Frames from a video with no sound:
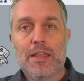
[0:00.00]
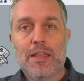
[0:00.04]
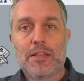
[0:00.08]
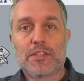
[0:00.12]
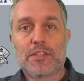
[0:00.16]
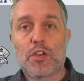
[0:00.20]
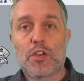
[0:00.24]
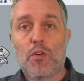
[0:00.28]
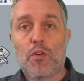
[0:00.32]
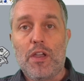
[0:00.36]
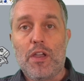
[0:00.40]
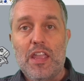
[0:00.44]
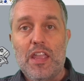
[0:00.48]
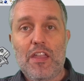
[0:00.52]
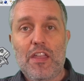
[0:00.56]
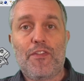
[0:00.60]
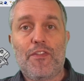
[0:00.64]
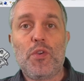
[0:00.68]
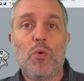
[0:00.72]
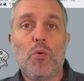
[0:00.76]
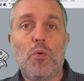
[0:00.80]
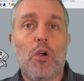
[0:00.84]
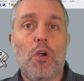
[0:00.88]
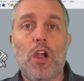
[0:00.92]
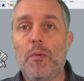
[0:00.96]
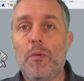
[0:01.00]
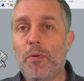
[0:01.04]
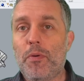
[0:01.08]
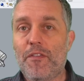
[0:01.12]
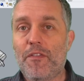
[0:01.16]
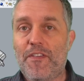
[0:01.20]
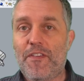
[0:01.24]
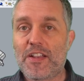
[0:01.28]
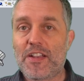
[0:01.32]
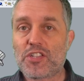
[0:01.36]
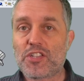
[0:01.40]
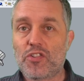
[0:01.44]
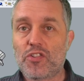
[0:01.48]
So if you are a
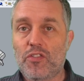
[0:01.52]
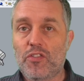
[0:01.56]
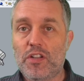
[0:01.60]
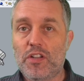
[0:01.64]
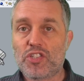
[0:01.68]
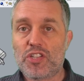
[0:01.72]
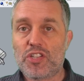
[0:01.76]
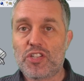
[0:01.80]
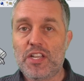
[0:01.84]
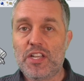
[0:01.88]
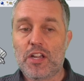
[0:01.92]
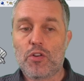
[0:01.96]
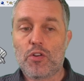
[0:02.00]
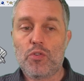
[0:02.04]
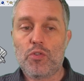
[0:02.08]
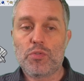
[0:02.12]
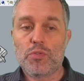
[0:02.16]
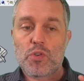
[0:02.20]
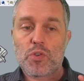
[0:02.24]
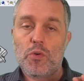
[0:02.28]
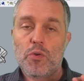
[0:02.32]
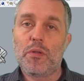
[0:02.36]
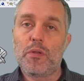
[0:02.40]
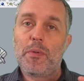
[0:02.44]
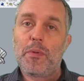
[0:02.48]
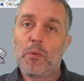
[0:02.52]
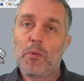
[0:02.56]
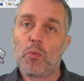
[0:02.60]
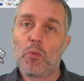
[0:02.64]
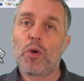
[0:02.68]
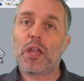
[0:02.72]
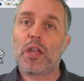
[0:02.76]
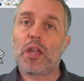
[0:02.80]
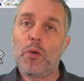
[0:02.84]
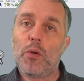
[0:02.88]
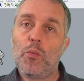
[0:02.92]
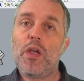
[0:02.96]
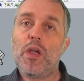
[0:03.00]
professional engineer who's going to be
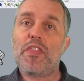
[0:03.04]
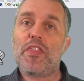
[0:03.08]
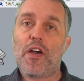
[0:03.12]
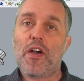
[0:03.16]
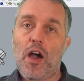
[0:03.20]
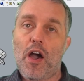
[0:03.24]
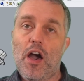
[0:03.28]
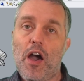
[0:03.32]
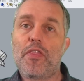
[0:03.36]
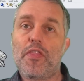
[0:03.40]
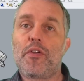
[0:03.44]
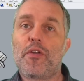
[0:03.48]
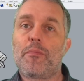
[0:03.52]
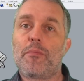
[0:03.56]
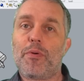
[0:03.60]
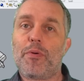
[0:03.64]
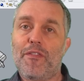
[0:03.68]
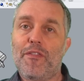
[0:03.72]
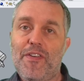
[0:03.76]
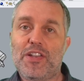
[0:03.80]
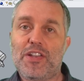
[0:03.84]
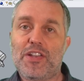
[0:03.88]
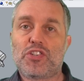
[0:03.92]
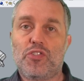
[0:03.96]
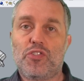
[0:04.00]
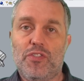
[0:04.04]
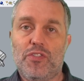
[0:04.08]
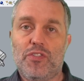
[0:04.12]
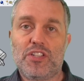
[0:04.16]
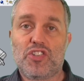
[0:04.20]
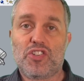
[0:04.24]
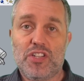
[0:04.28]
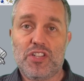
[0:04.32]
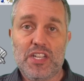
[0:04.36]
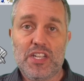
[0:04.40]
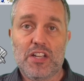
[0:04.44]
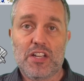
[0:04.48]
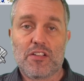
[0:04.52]
working with other professional
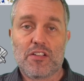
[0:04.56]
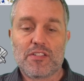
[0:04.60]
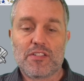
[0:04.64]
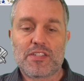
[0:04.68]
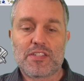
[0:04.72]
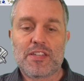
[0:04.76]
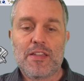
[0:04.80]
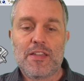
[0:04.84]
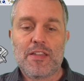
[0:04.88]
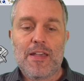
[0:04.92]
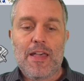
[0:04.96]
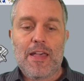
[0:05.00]
engineers,